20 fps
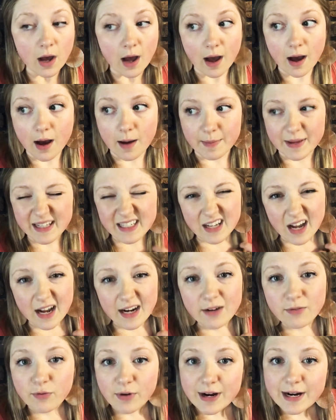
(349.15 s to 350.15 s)
It's
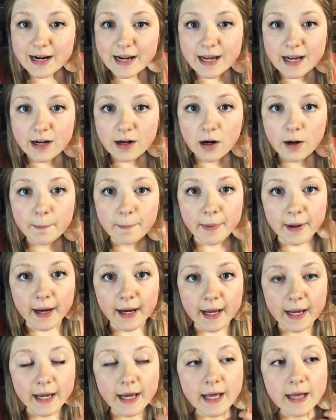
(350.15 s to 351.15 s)
kind of rainy here,
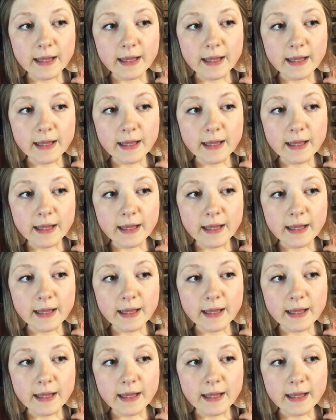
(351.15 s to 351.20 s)
but